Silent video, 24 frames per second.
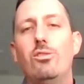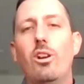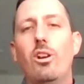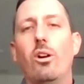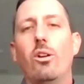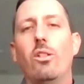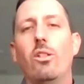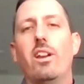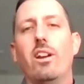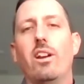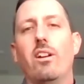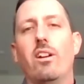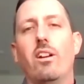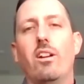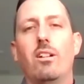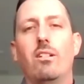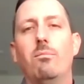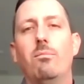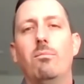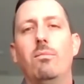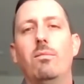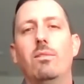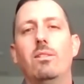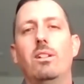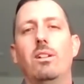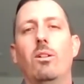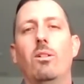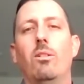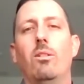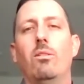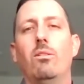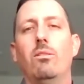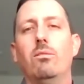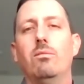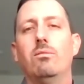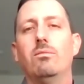you know, there are,
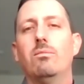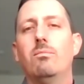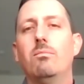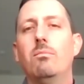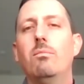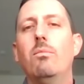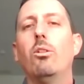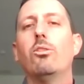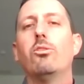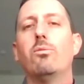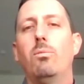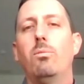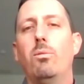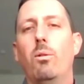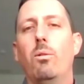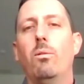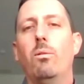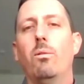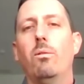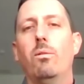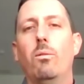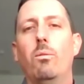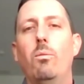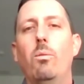multiple